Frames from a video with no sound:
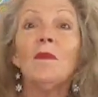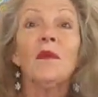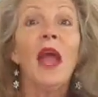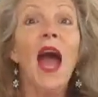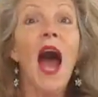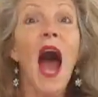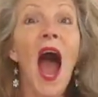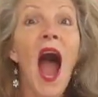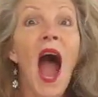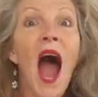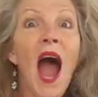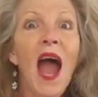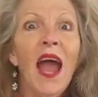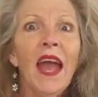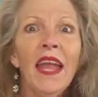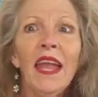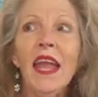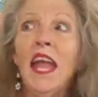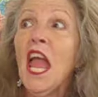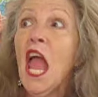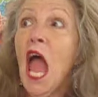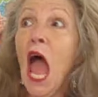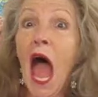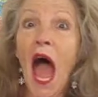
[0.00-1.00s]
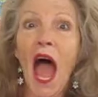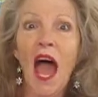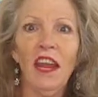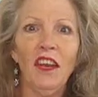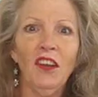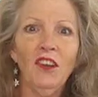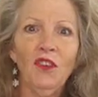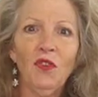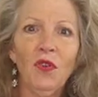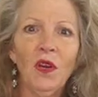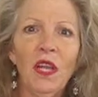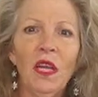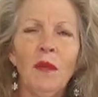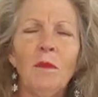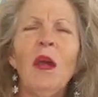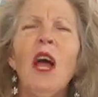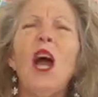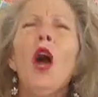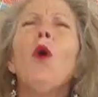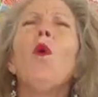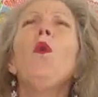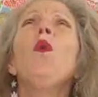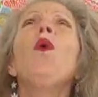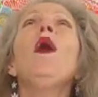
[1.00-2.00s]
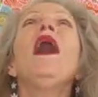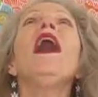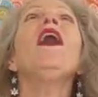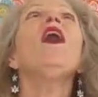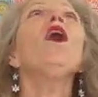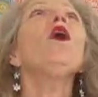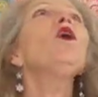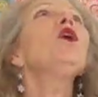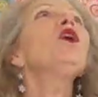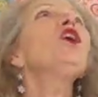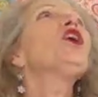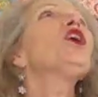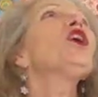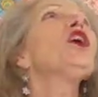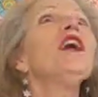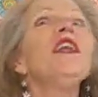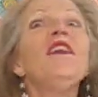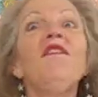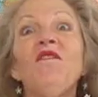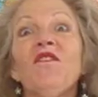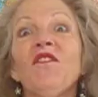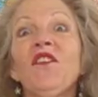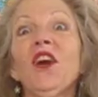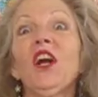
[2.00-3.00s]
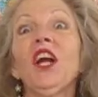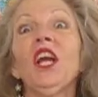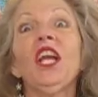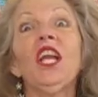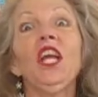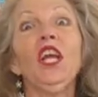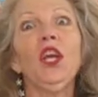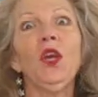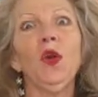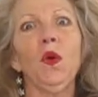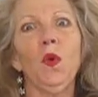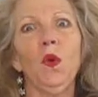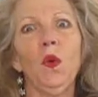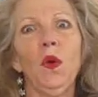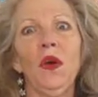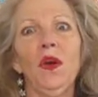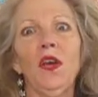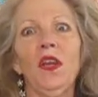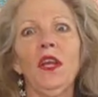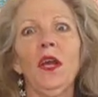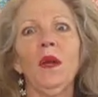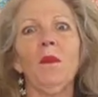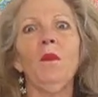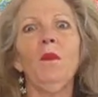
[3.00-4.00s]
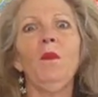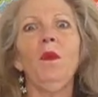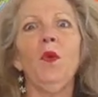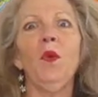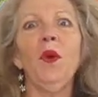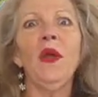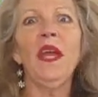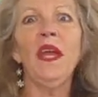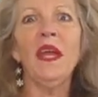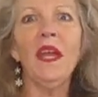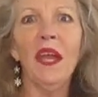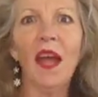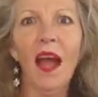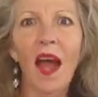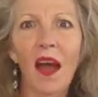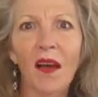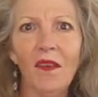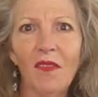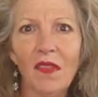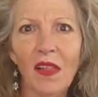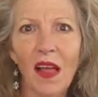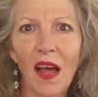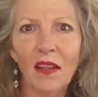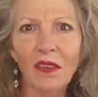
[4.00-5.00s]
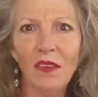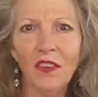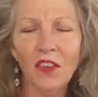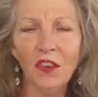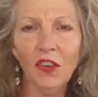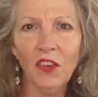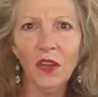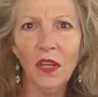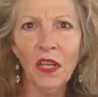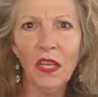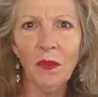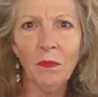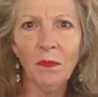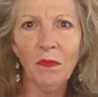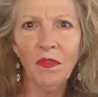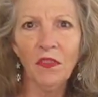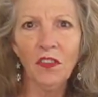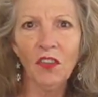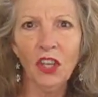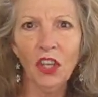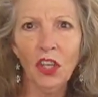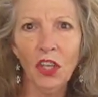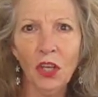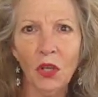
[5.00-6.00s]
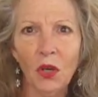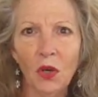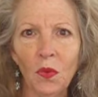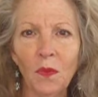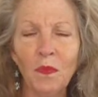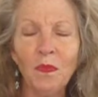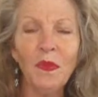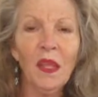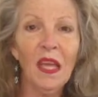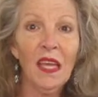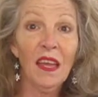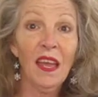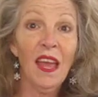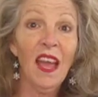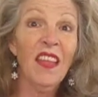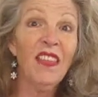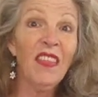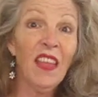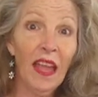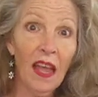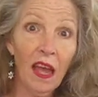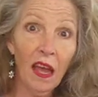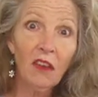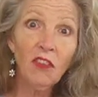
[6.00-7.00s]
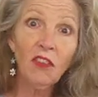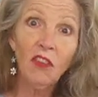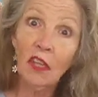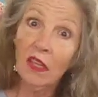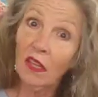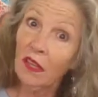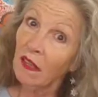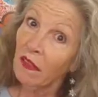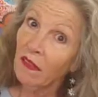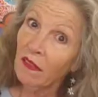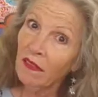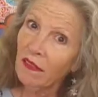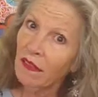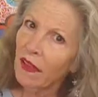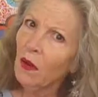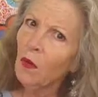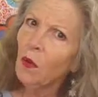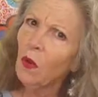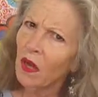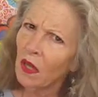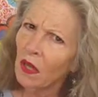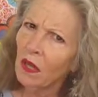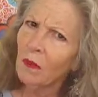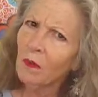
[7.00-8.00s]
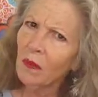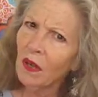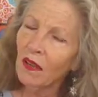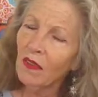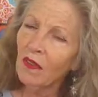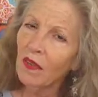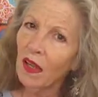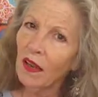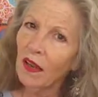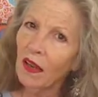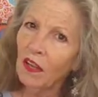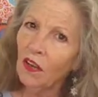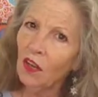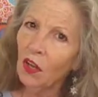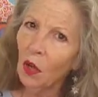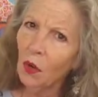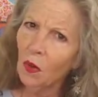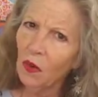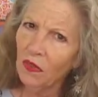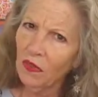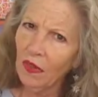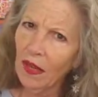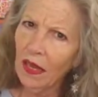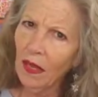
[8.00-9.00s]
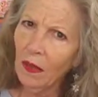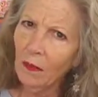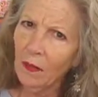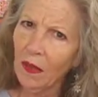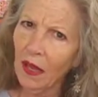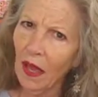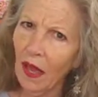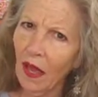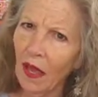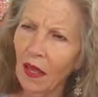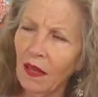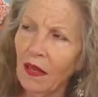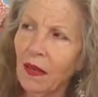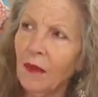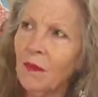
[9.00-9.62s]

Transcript: "I had a dream." "Well, good for you, William. We have lots of dreams too." And they actually didn't say William because they didn't know his name yet.